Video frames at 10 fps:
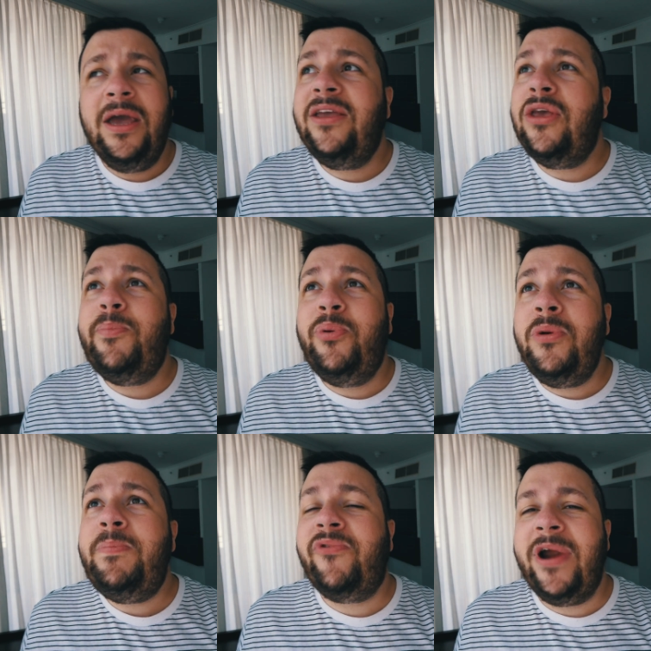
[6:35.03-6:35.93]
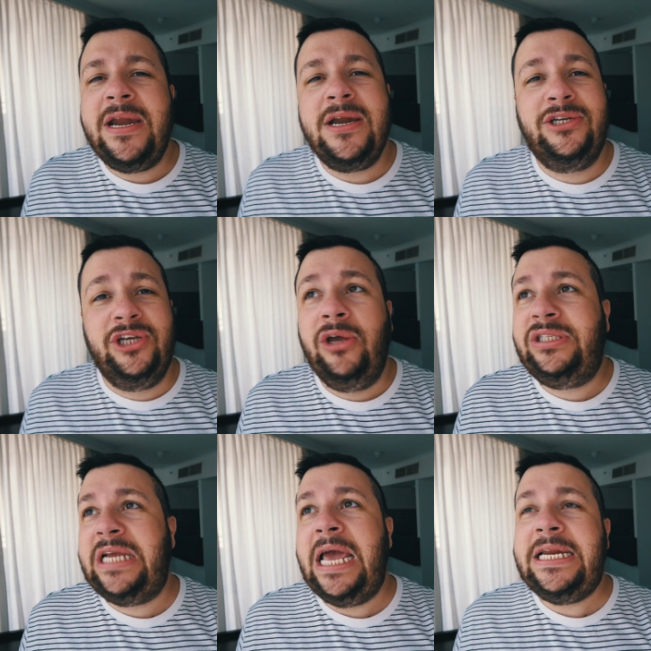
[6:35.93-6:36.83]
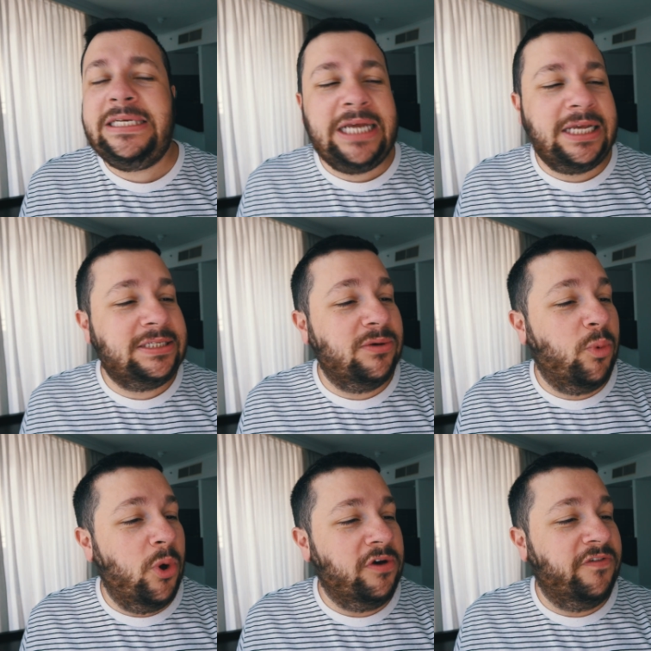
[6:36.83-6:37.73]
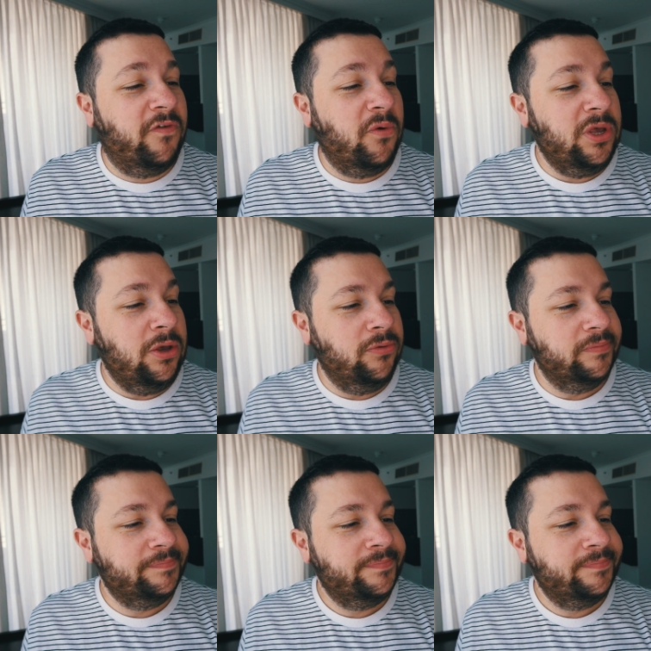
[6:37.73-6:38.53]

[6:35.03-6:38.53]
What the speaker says: You put bread in a toaster and it does the work for you.